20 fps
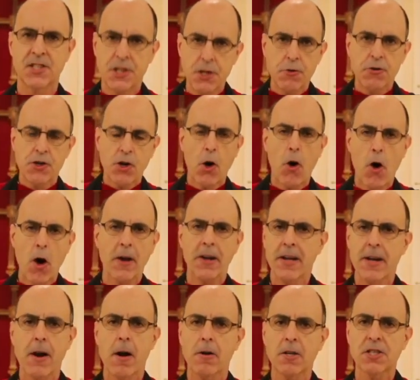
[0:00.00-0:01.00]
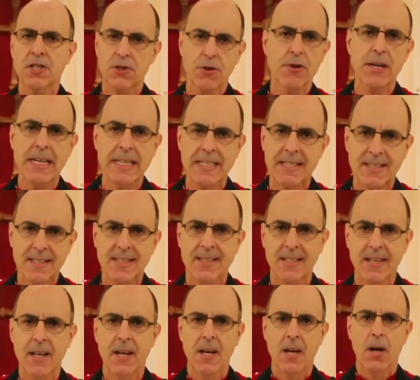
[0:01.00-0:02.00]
You taught in our streets.